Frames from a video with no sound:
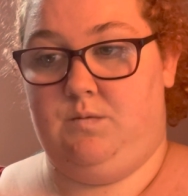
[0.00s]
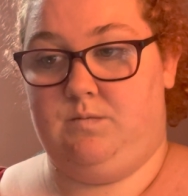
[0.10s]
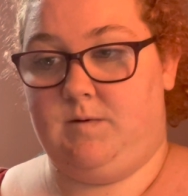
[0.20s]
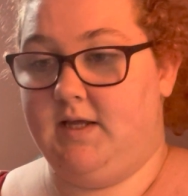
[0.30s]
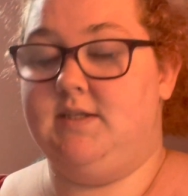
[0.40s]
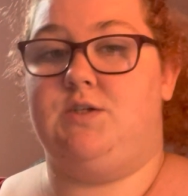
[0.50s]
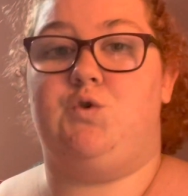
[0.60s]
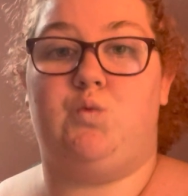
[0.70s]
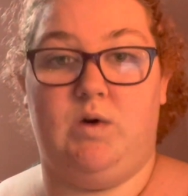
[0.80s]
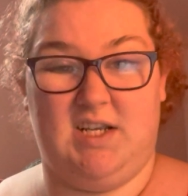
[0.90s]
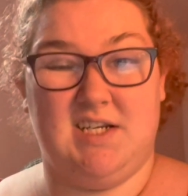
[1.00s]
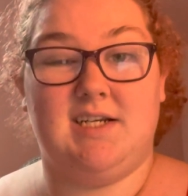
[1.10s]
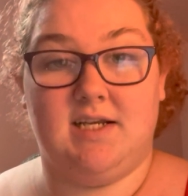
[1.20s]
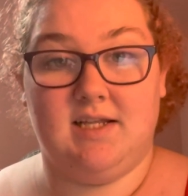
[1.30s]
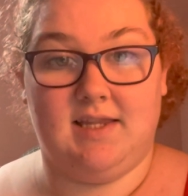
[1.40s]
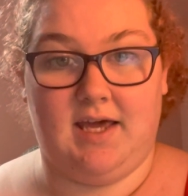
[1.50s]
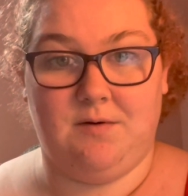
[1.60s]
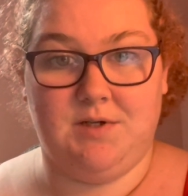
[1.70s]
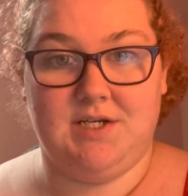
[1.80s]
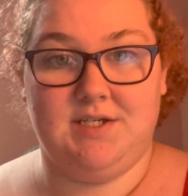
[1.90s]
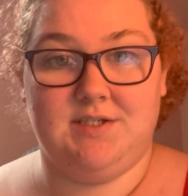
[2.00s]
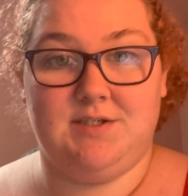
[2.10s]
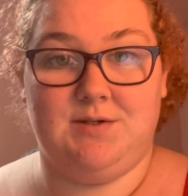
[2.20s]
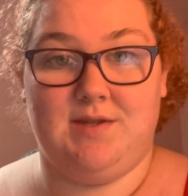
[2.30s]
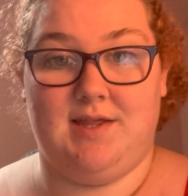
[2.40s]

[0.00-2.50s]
can switch languages to